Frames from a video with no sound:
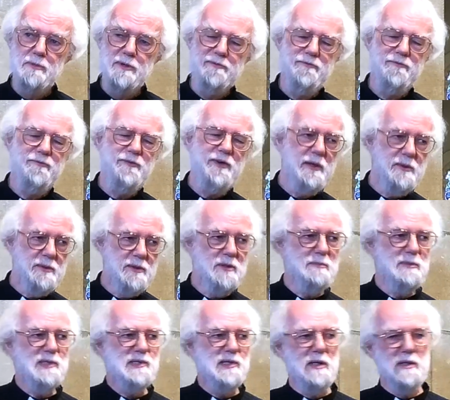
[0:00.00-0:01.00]

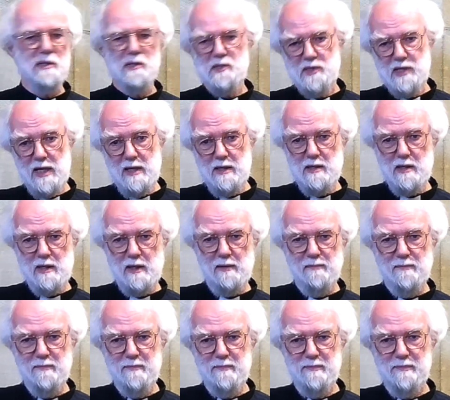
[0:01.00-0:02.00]
profound
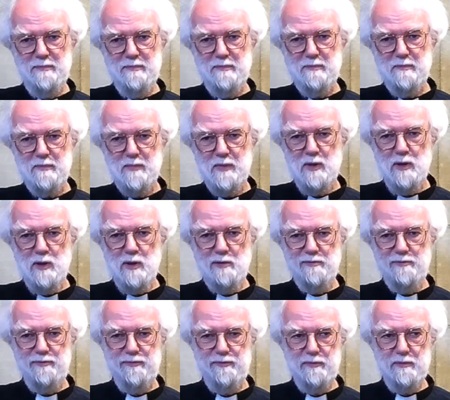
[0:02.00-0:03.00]
misunderstanding
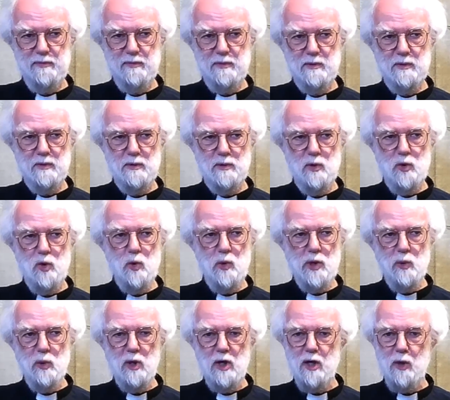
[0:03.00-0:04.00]
of
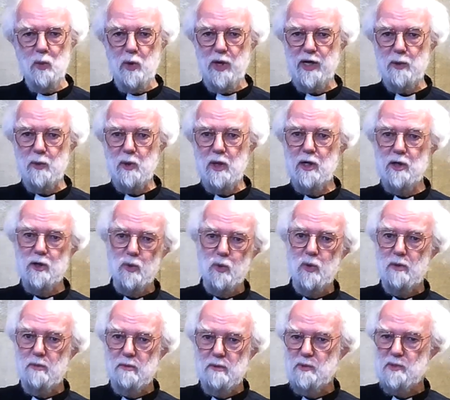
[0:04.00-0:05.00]
who you are, where you
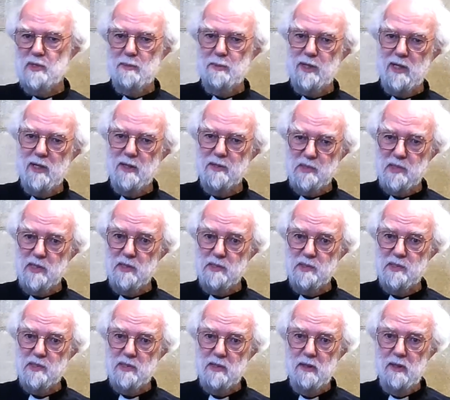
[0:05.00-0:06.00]
are, who somebody else
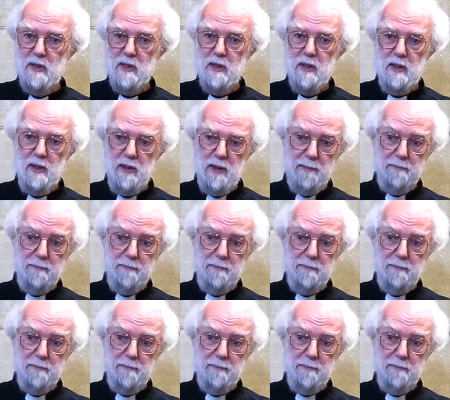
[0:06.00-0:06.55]
is,